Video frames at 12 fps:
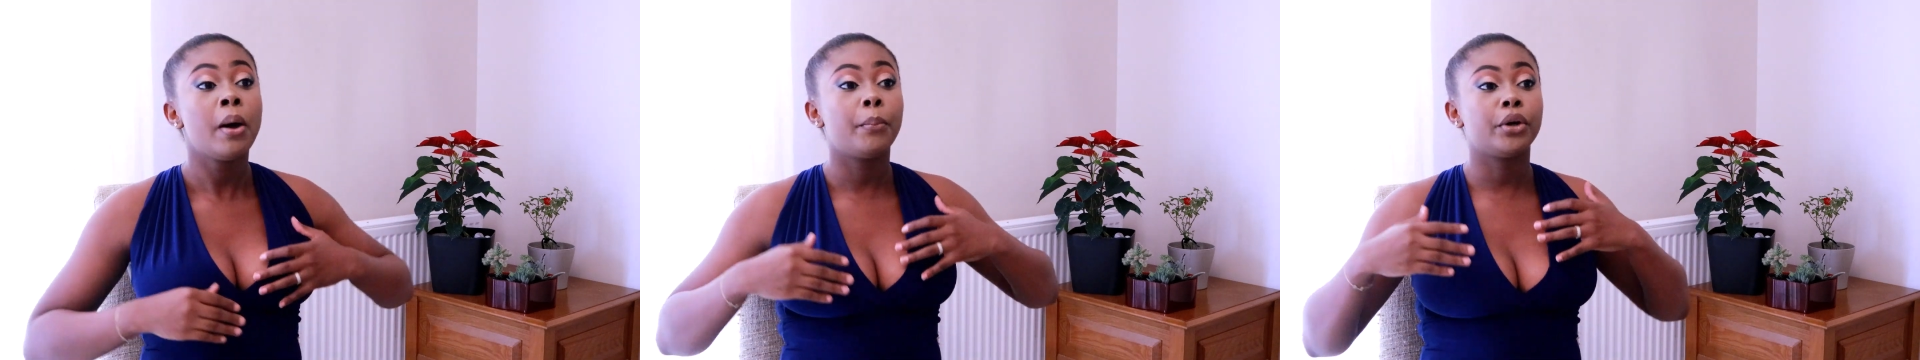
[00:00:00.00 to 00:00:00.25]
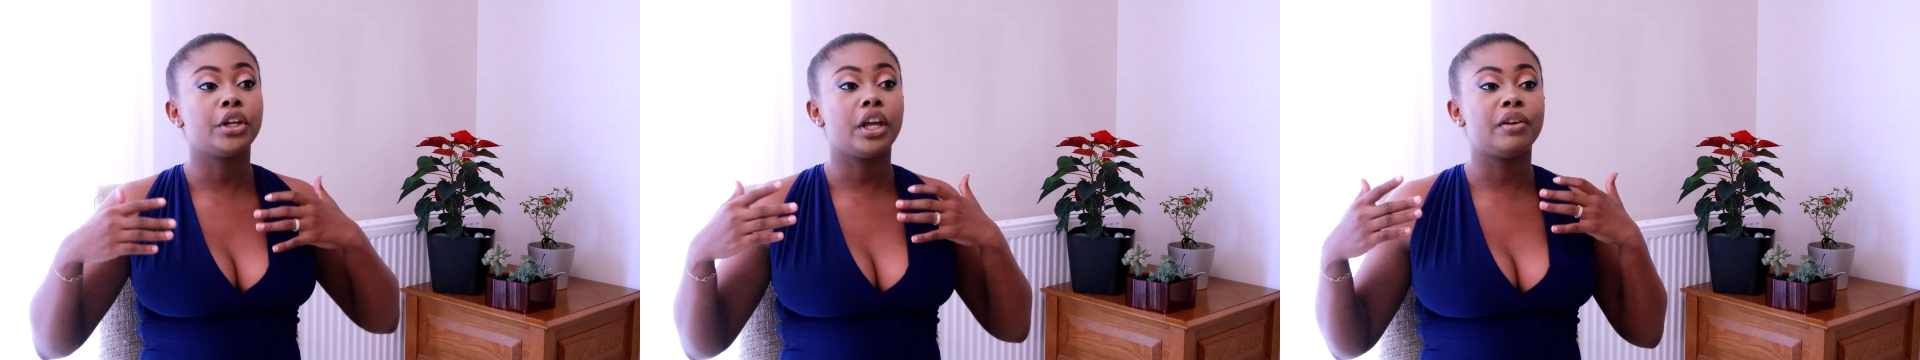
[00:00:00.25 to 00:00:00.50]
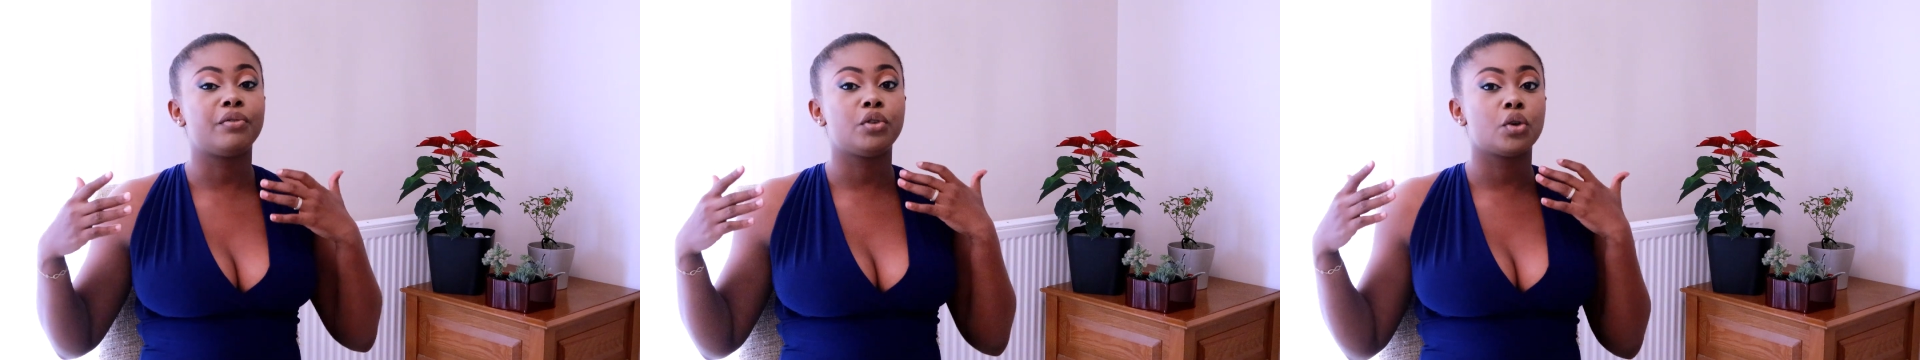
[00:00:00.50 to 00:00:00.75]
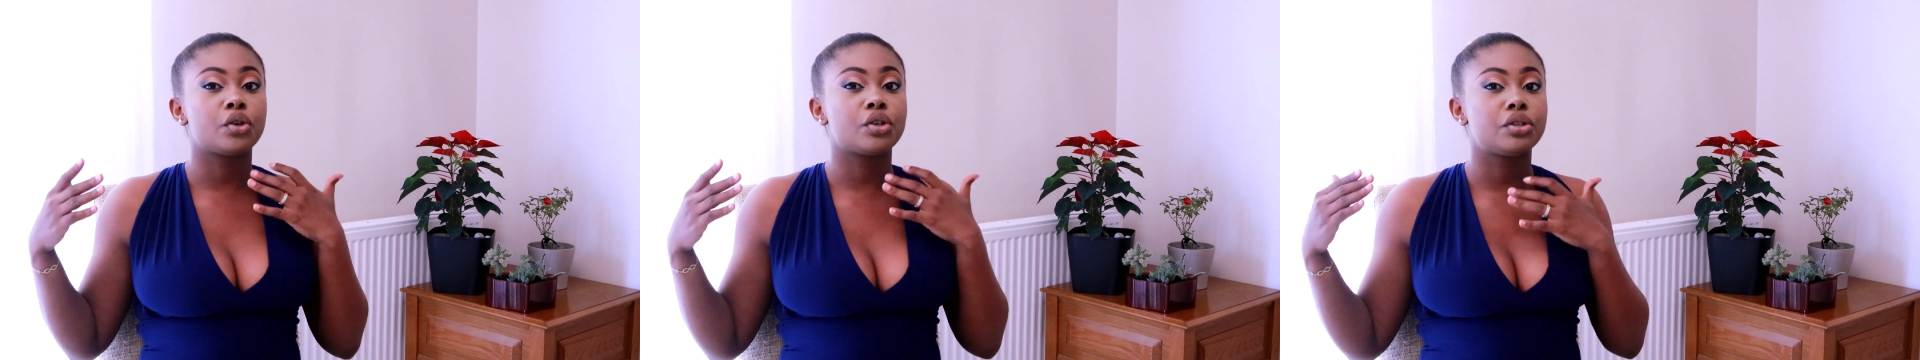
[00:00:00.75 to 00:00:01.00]
But if
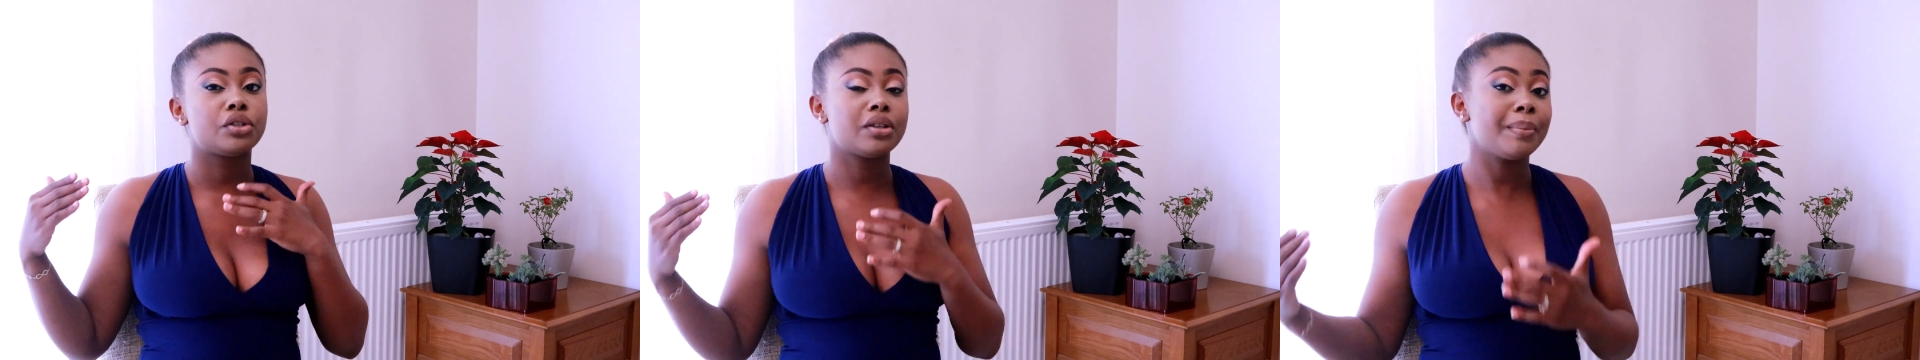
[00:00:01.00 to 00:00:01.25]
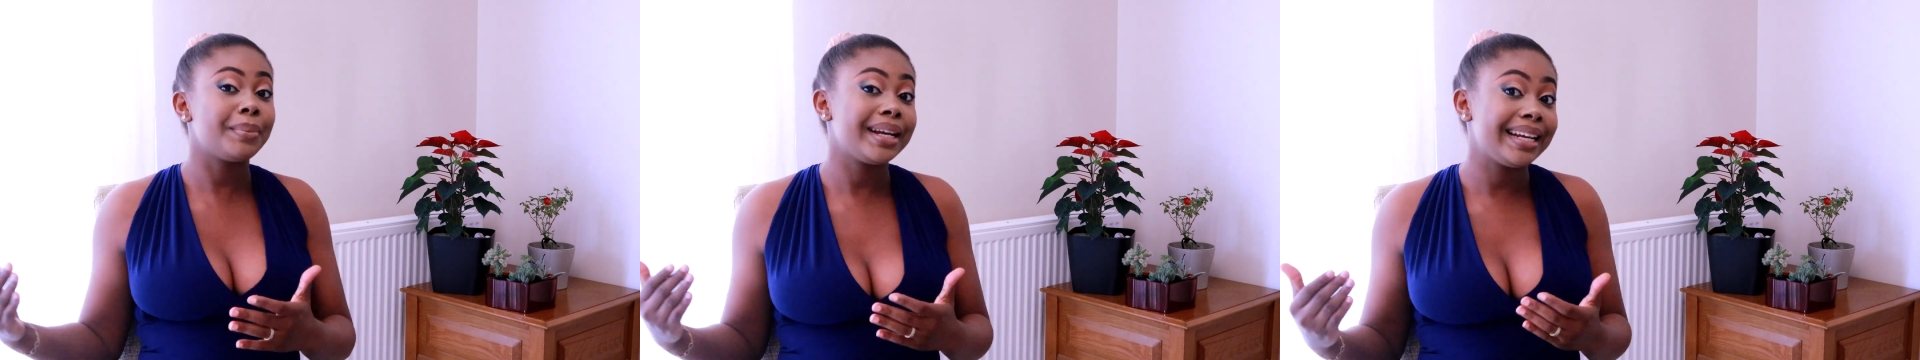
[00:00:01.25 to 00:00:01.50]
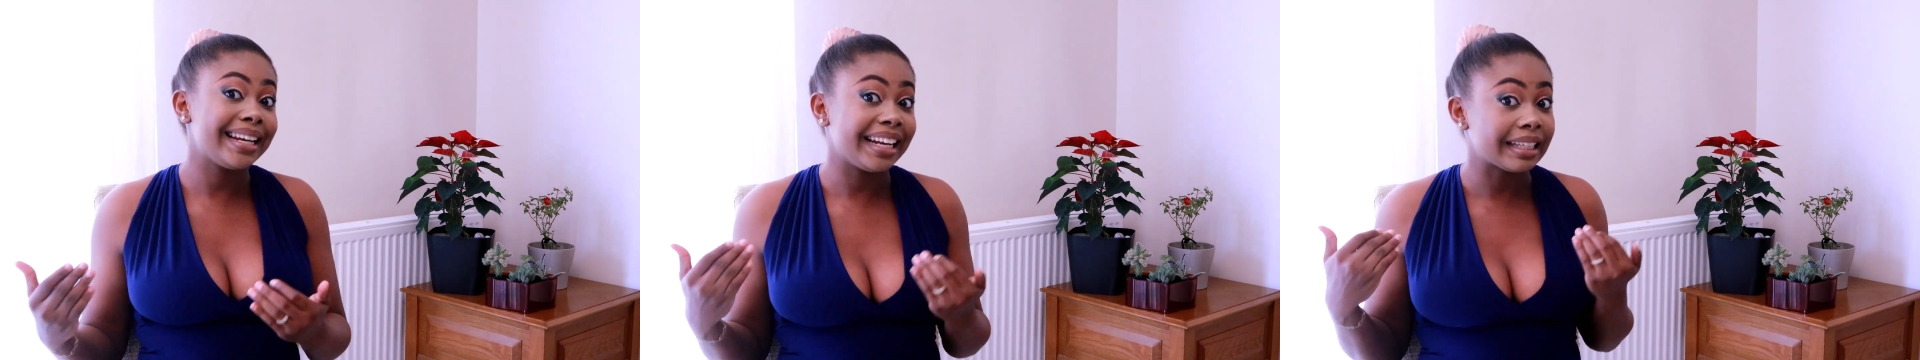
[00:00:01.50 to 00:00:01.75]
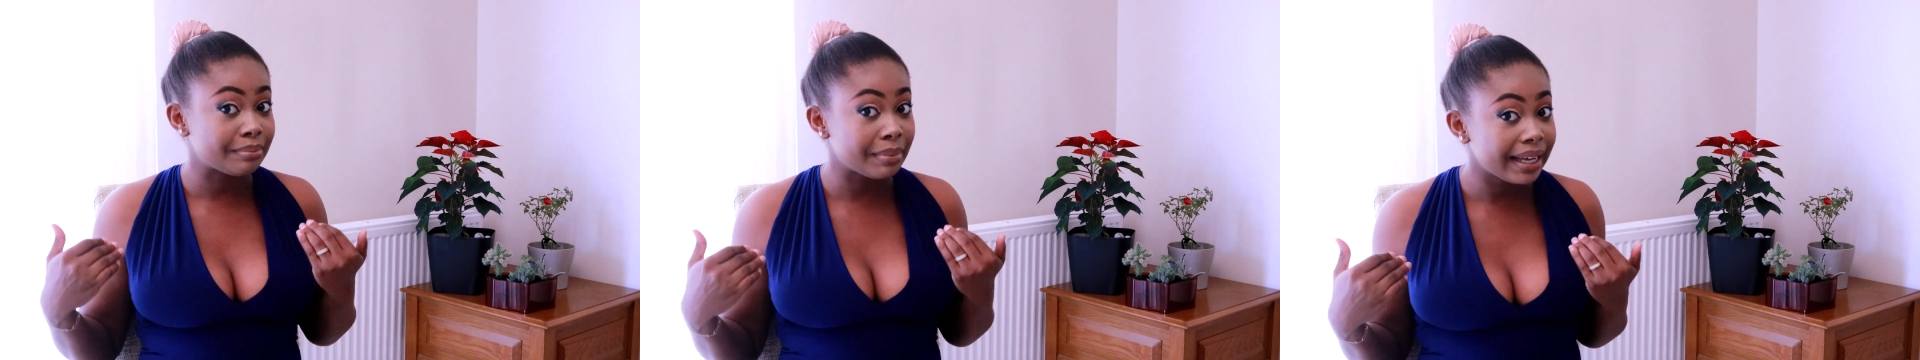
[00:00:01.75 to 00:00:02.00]
you're somebody
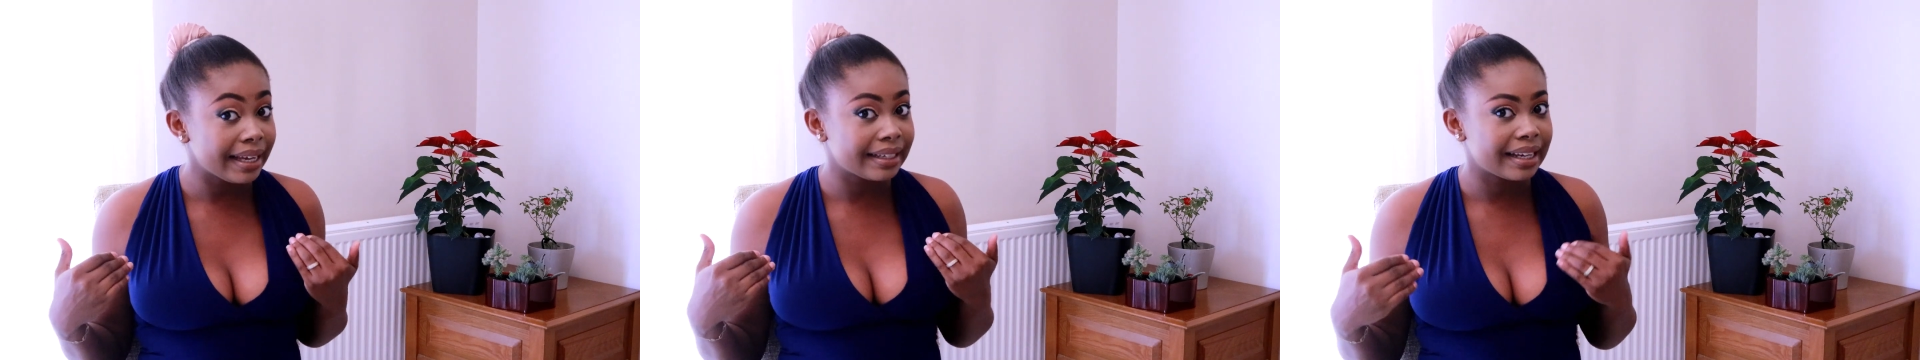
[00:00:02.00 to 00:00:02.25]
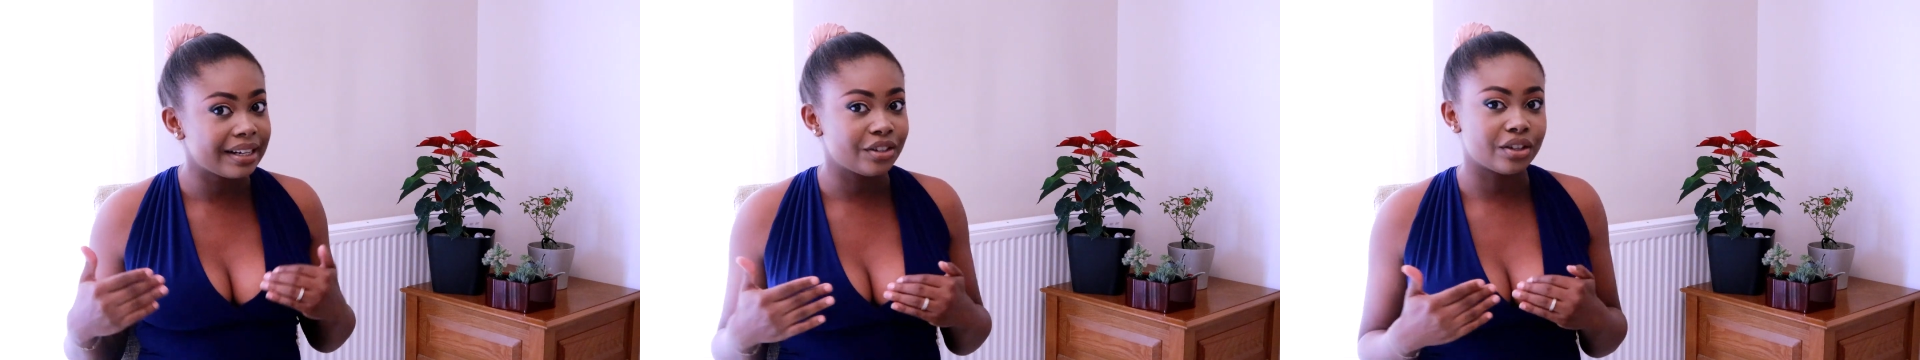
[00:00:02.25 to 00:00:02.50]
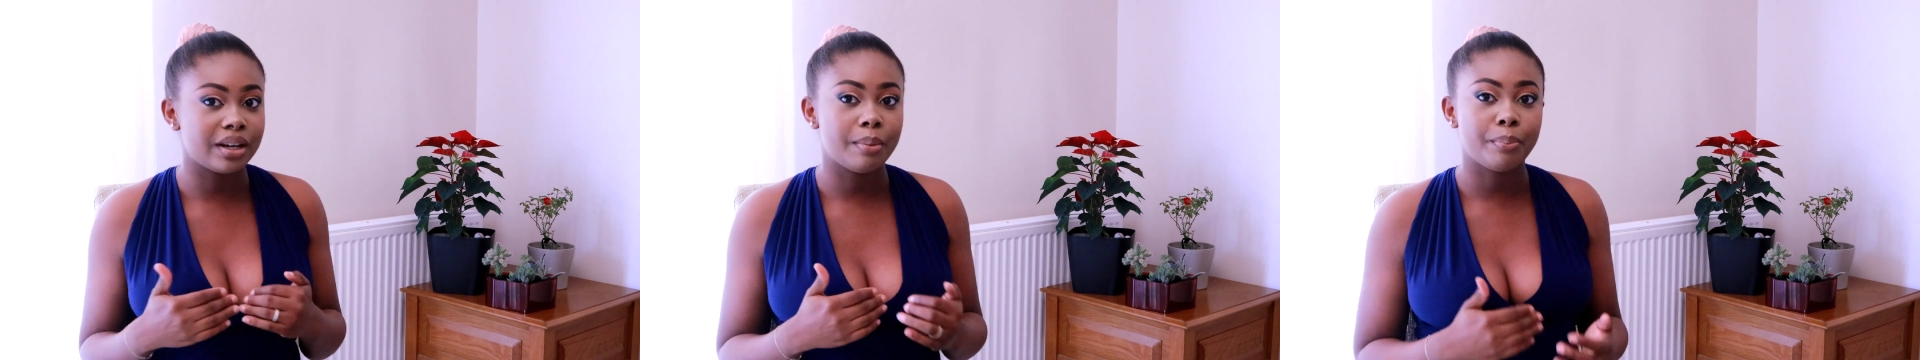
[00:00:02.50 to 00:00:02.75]
like me that is on a